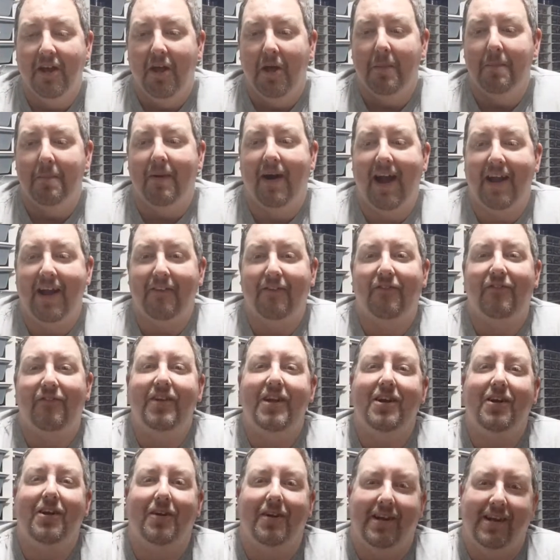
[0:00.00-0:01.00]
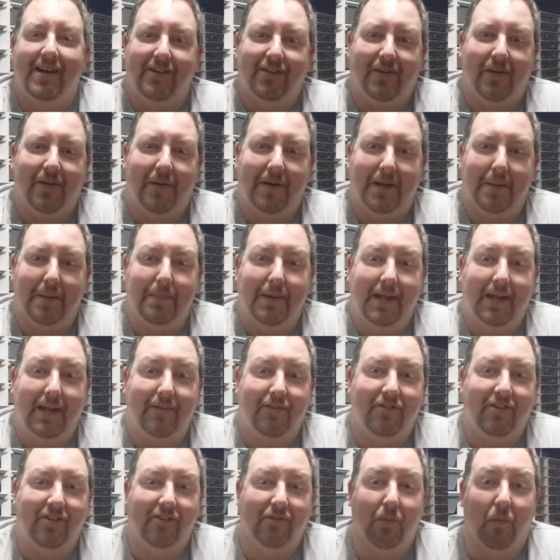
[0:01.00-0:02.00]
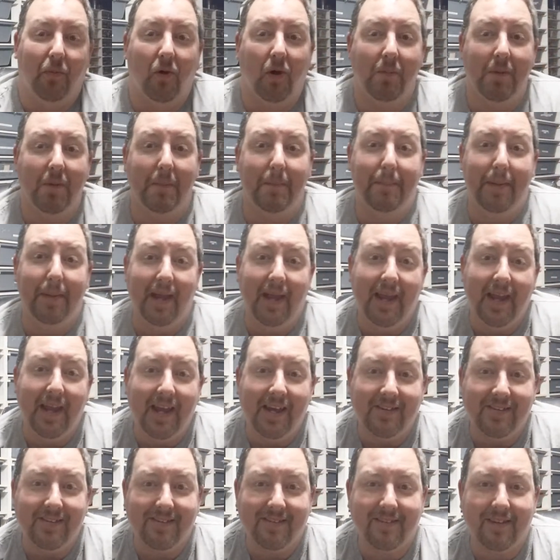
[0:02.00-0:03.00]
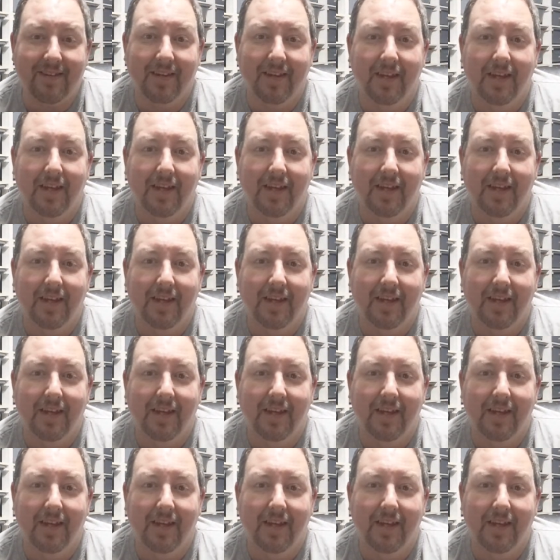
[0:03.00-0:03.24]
my fear is going to be if she's warm and pissed,